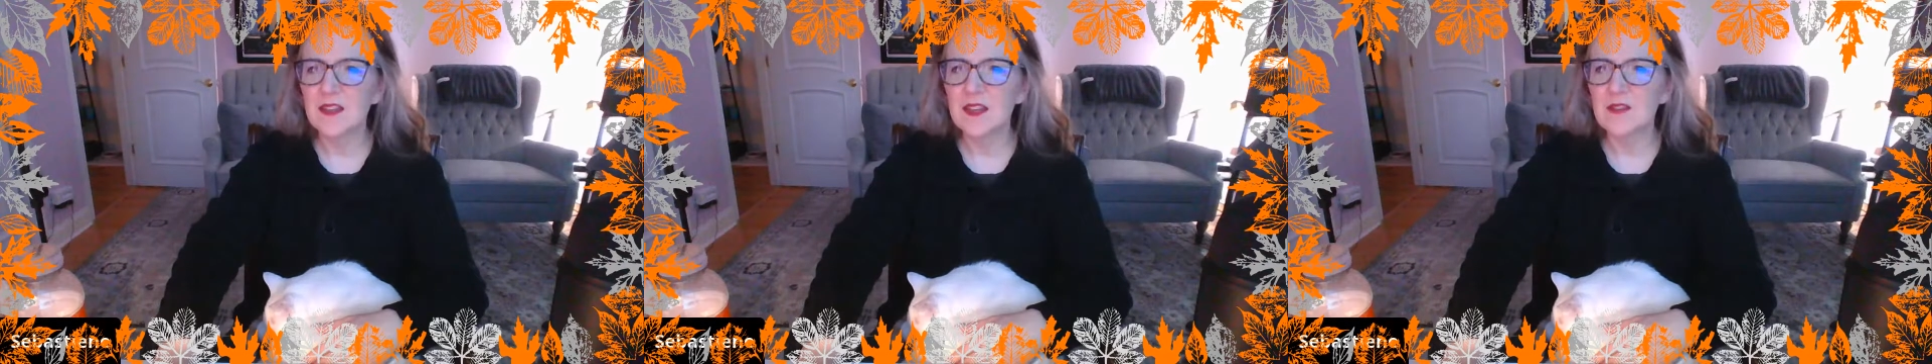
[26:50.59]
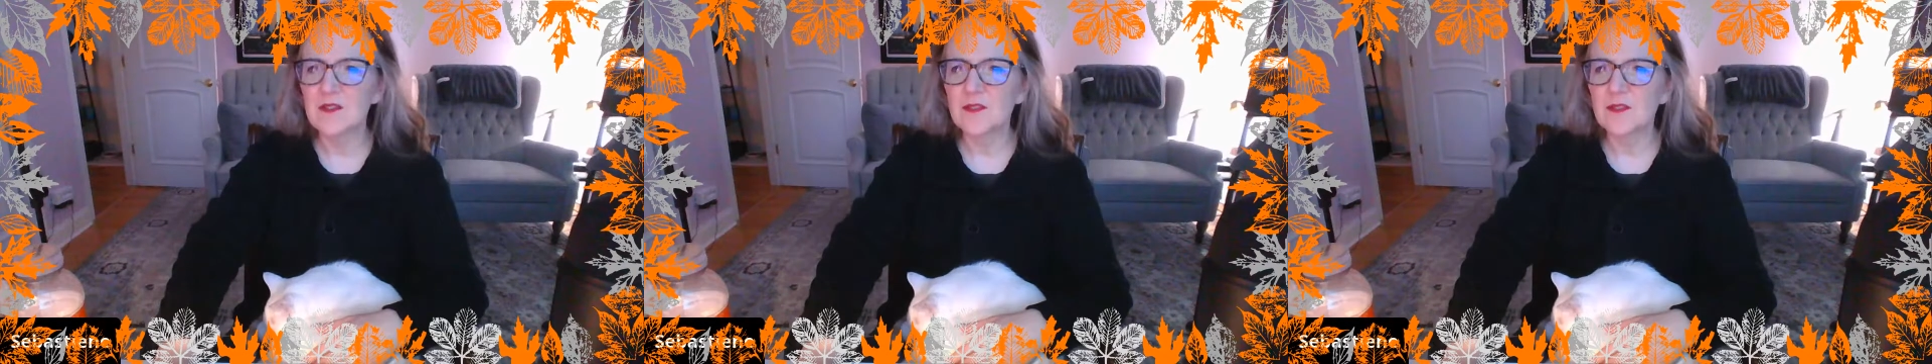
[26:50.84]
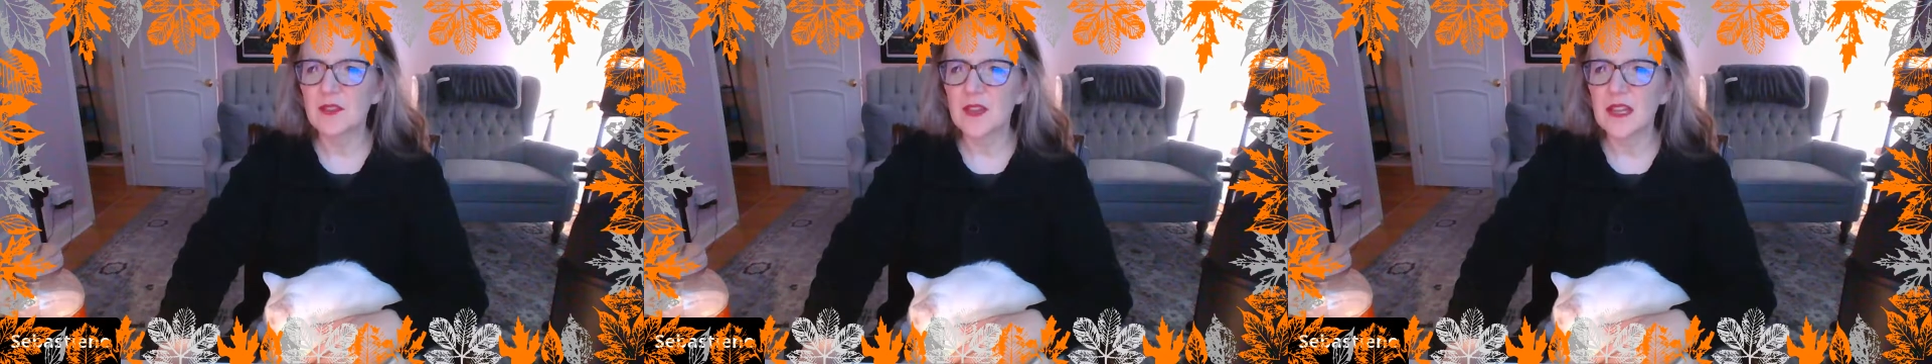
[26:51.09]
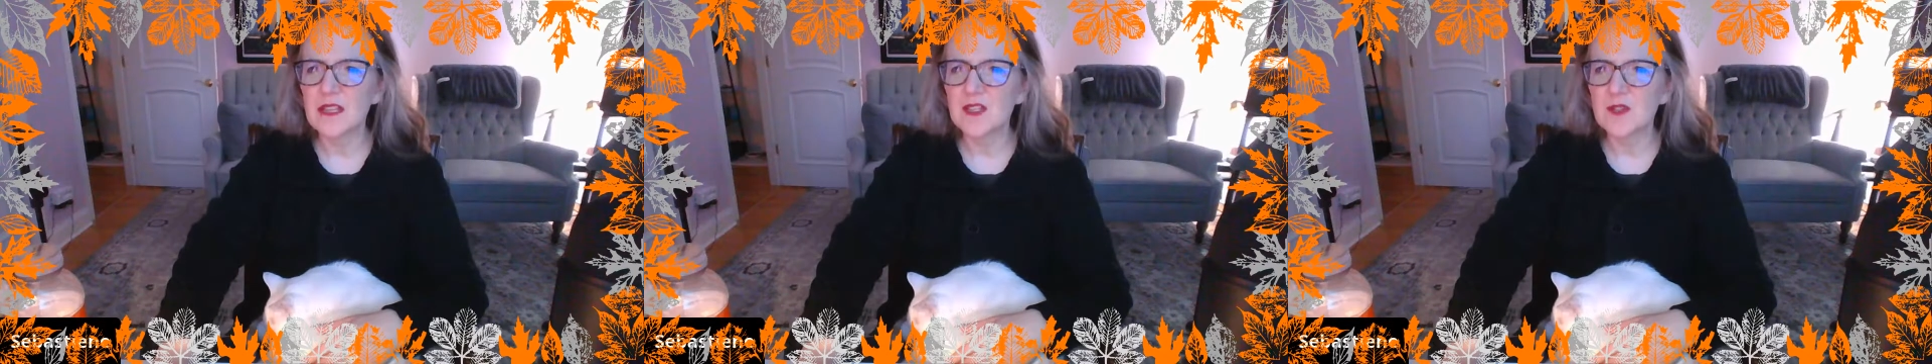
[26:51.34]
that
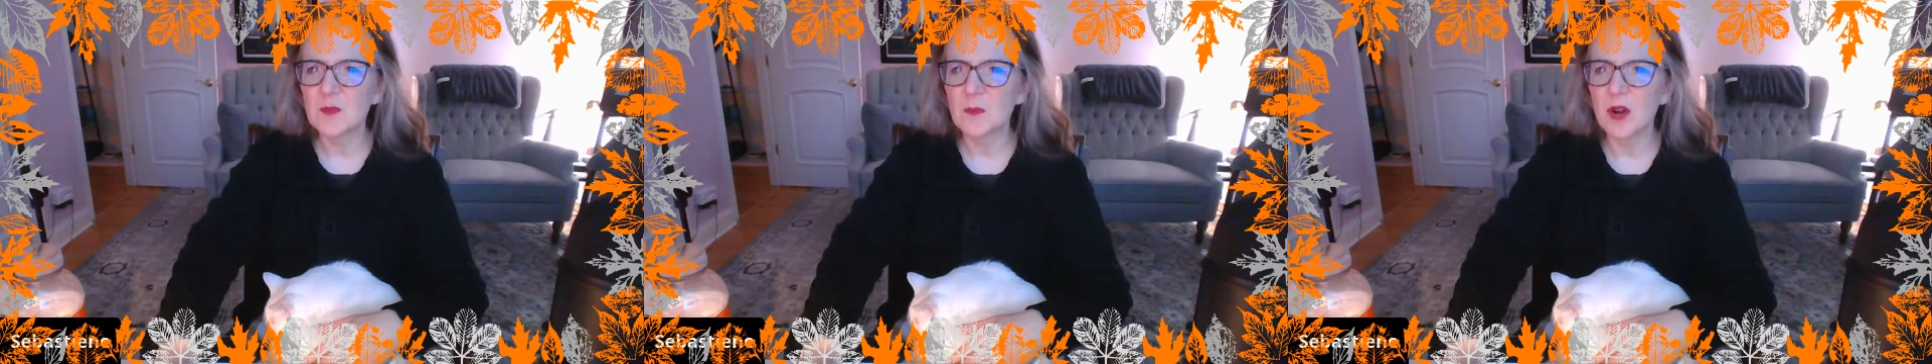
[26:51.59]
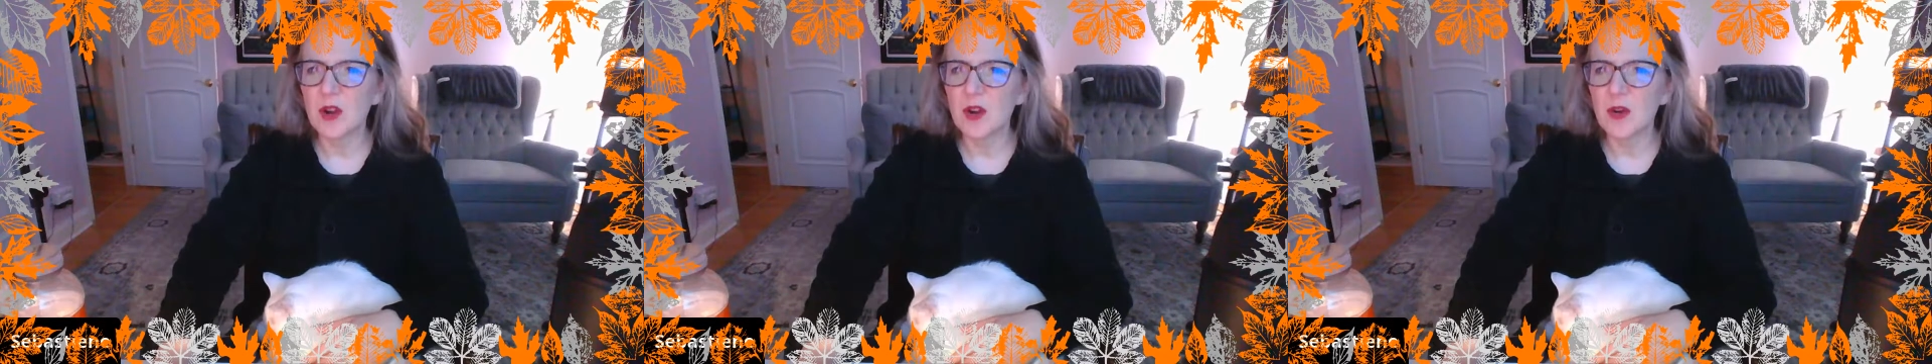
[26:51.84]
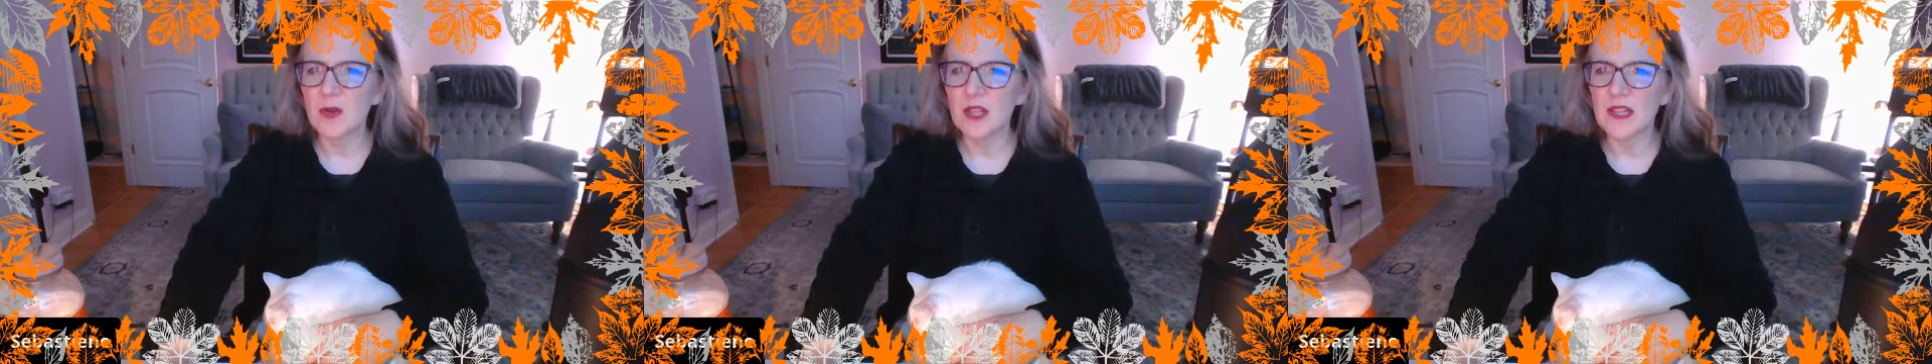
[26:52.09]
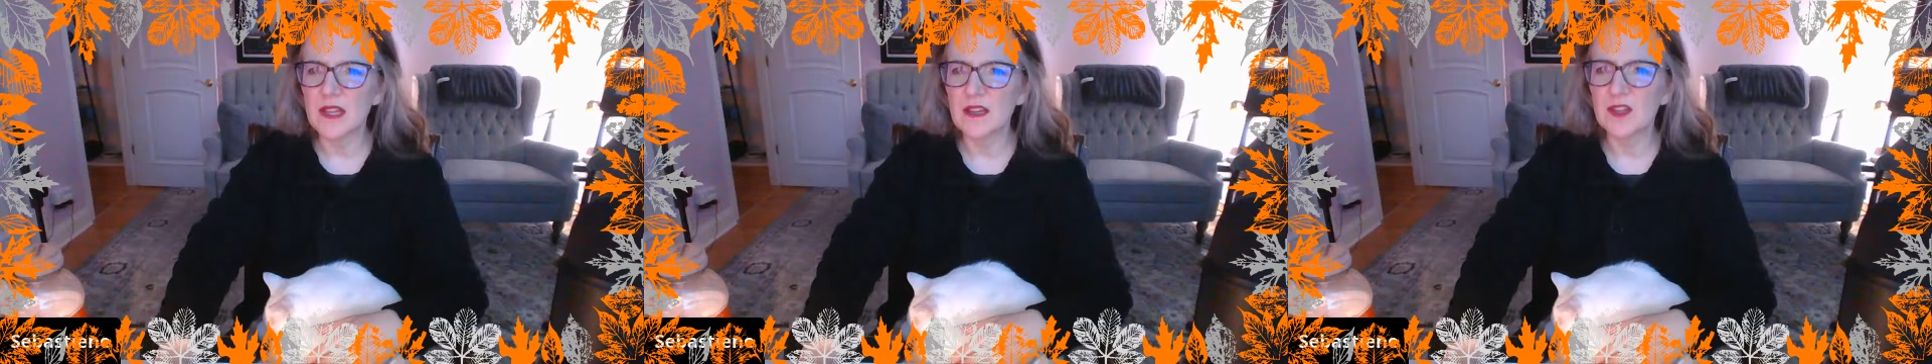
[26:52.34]
fled to
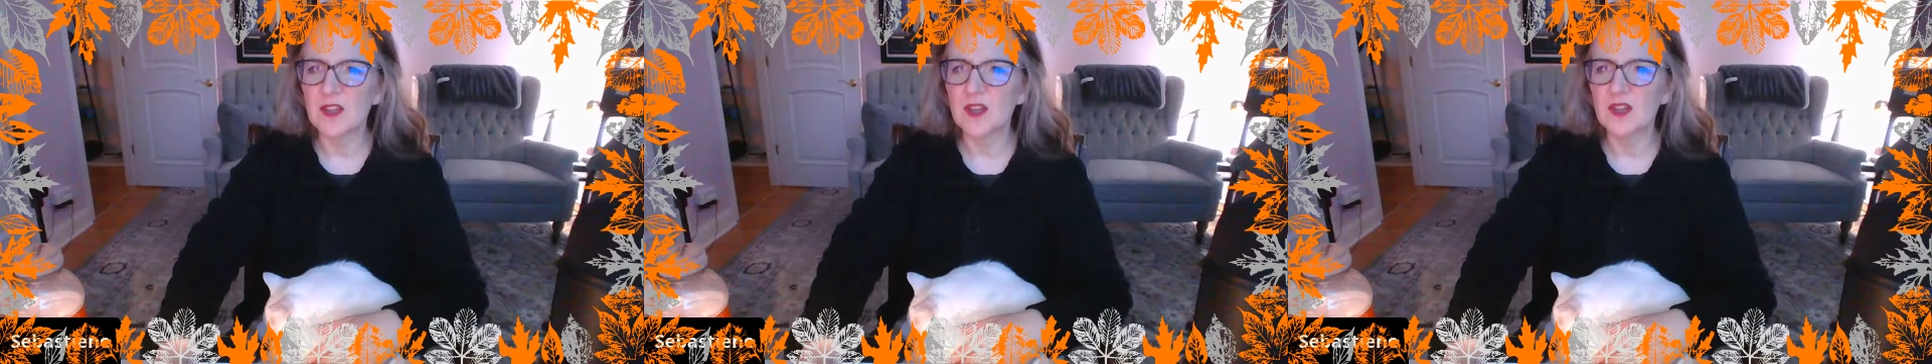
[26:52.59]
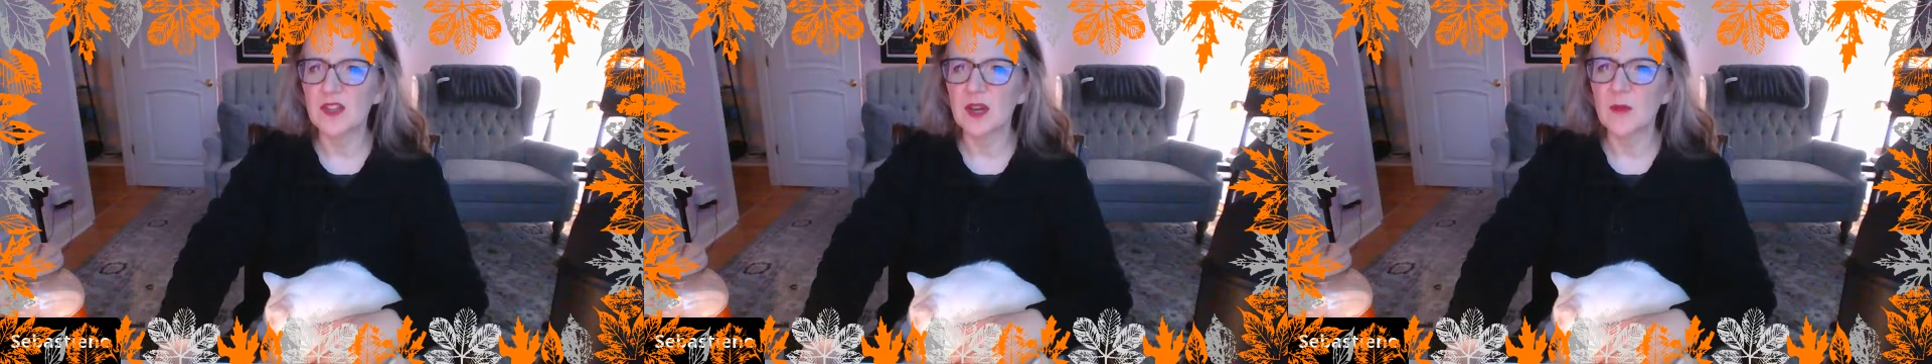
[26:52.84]
Mongolia and hooked